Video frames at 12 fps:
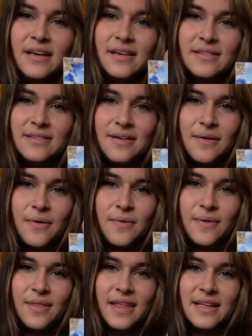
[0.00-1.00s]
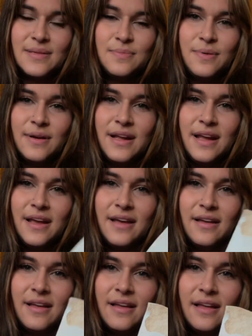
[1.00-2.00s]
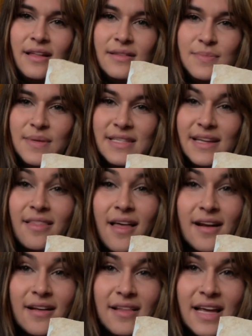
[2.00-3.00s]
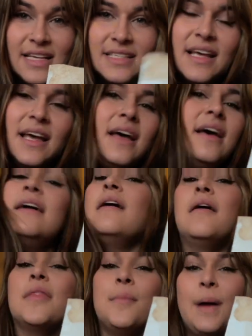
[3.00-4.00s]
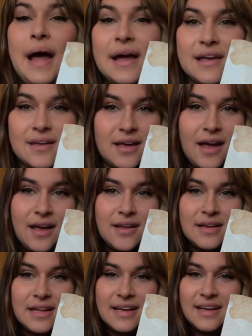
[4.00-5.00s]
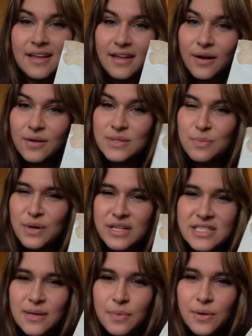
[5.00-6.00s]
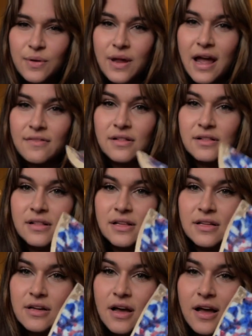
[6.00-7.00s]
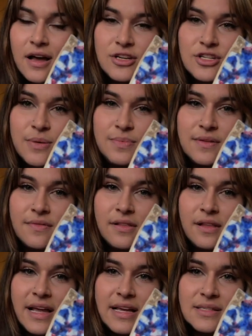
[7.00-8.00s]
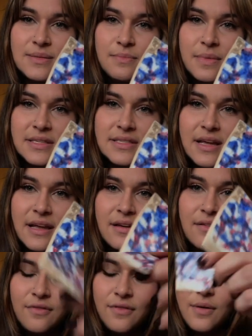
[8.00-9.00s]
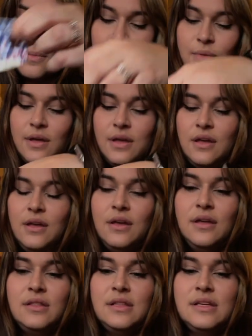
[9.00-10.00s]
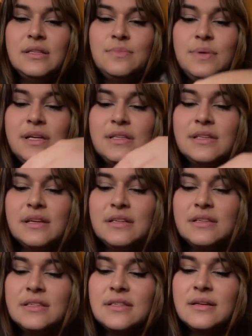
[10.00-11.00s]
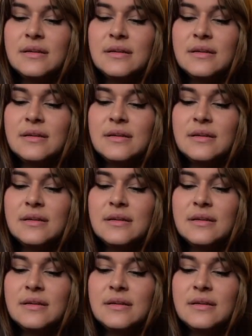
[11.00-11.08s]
So that's pretty. It's missing a lot of glaze on the back again. You know, it's pretty typical to have chips of glaze missing from these pieces.